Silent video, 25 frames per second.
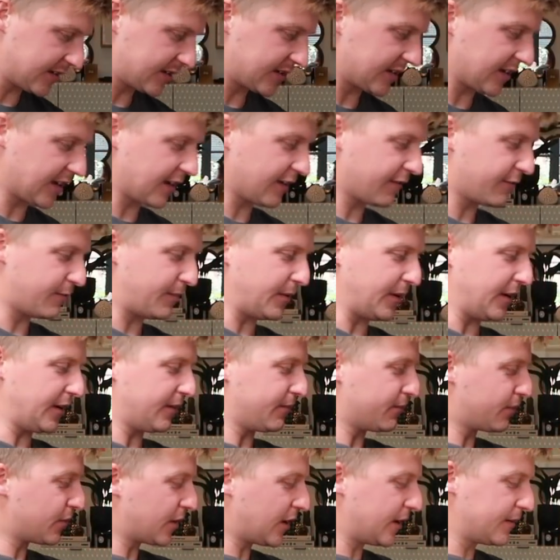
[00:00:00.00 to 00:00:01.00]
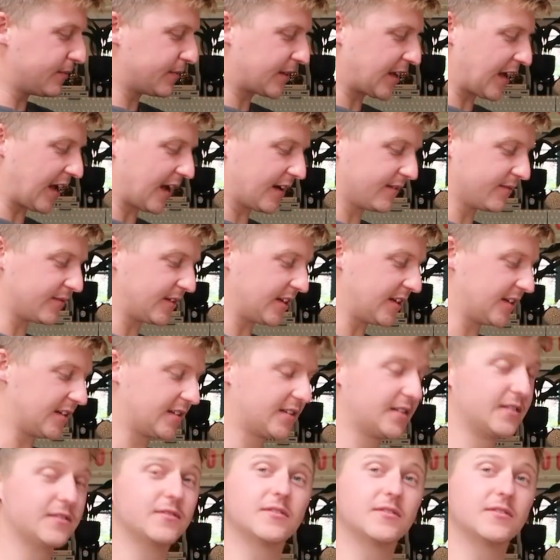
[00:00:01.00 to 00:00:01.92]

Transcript: and stuff, but prime canvas